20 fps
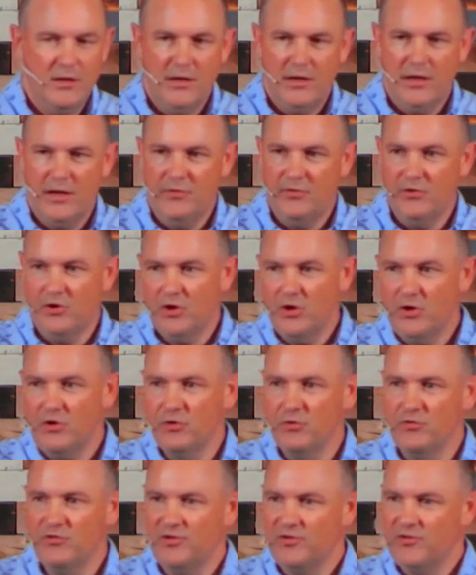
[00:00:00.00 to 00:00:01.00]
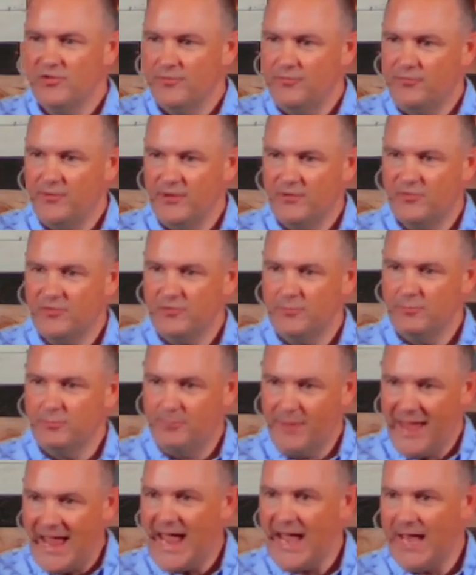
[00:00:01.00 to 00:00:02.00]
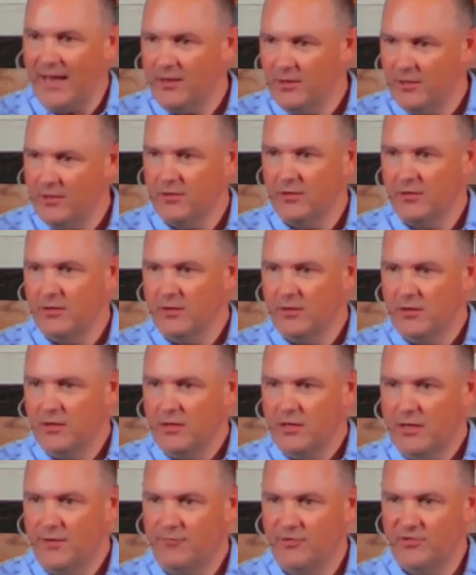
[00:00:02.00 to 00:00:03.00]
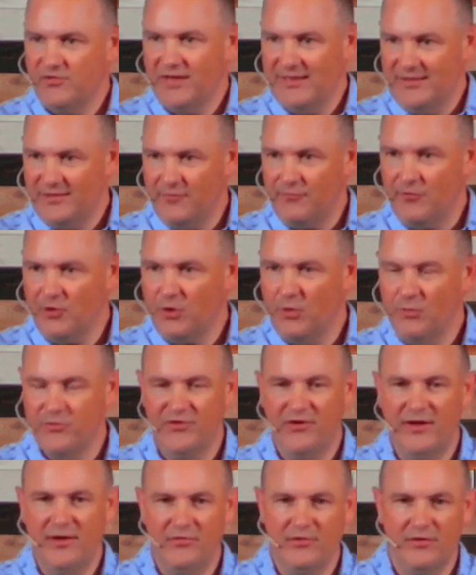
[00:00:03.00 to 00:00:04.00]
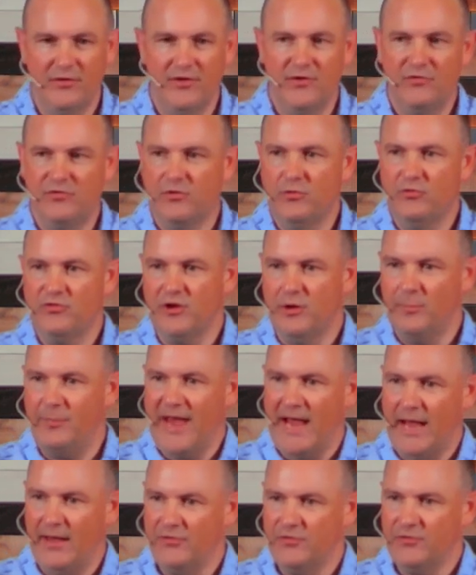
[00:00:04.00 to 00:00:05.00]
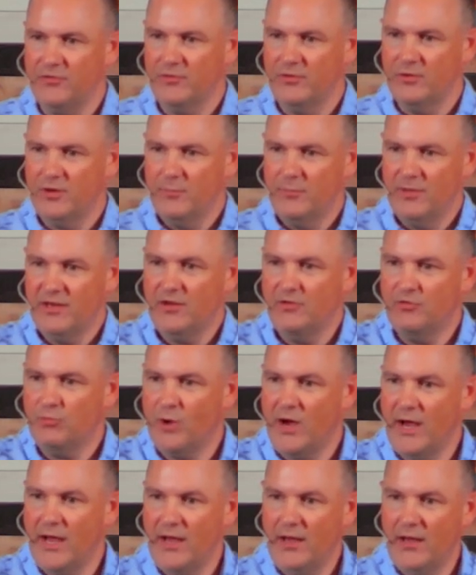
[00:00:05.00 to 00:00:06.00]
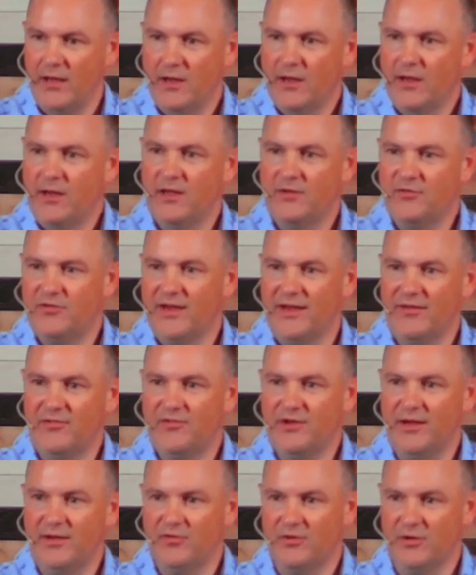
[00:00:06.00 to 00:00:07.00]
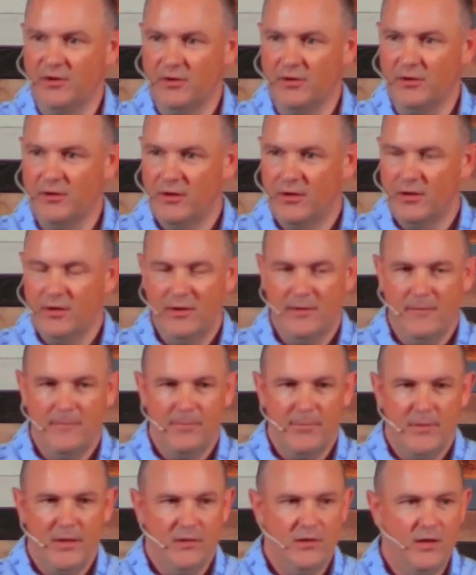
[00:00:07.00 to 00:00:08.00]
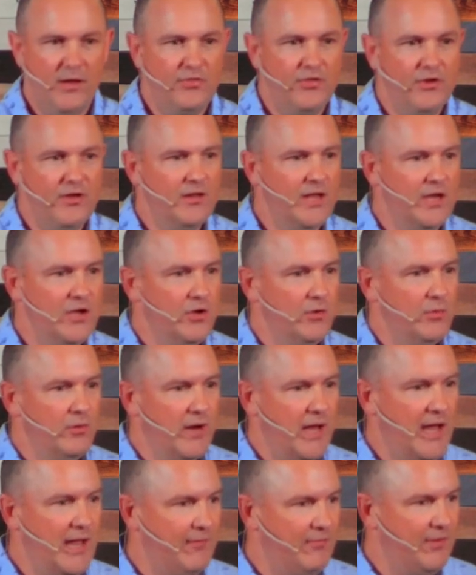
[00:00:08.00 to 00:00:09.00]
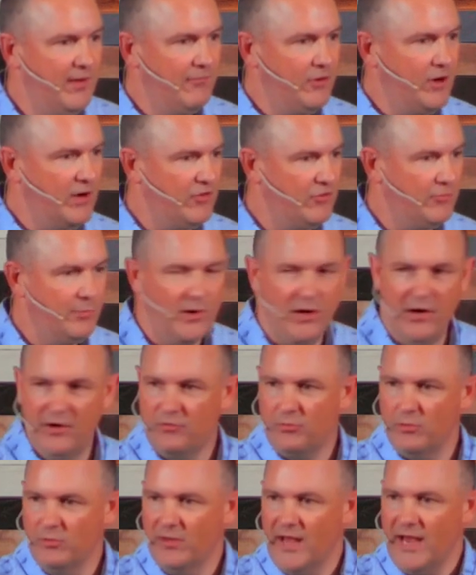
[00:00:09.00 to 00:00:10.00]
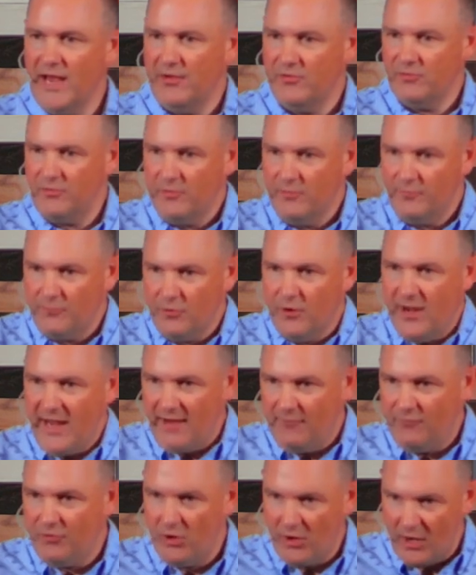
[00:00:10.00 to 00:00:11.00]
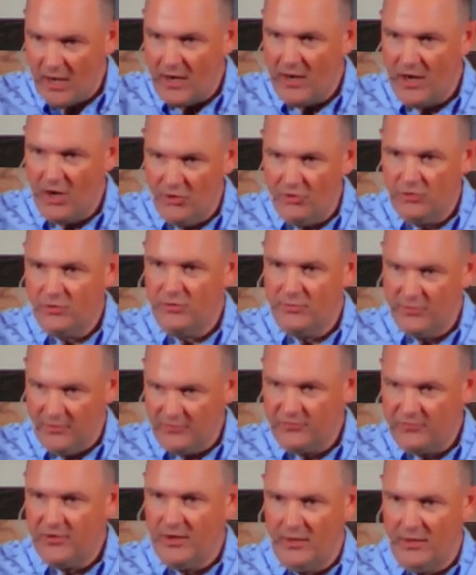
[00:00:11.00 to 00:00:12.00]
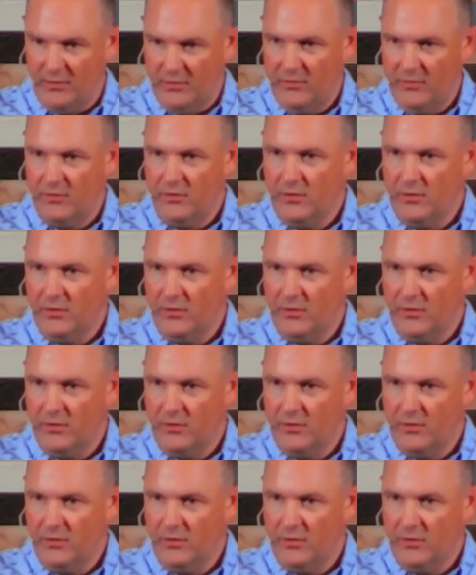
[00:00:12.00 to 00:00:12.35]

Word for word: Uh, the good news is if it's bad, if it's a difficult season, this too shall pass. Because why? It's a season. Nothing that you and I have ever experienced will last forever under the sun.